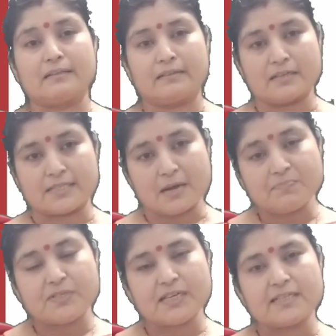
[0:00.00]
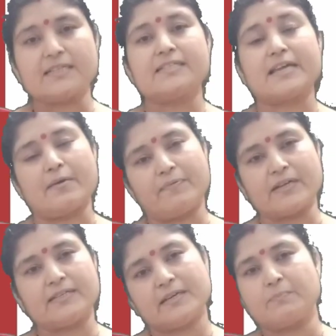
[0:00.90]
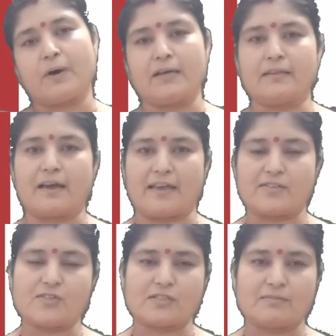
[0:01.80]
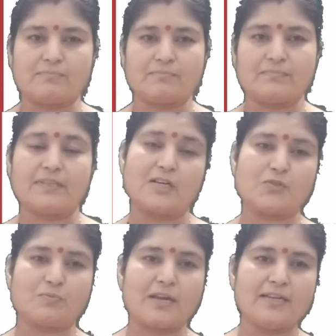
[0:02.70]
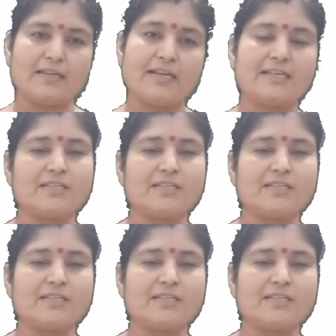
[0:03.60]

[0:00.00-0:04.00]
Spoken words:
the subject is affected by the action. That's why it